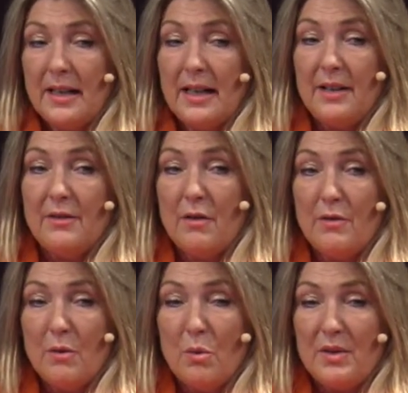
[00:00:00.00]
of
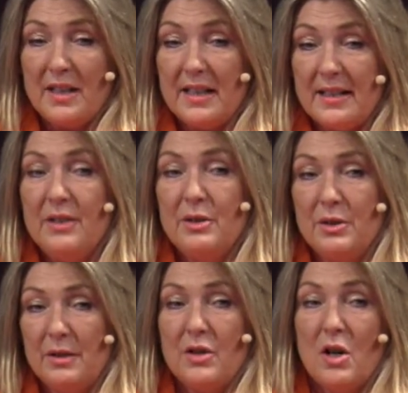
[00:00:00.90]
all the glints of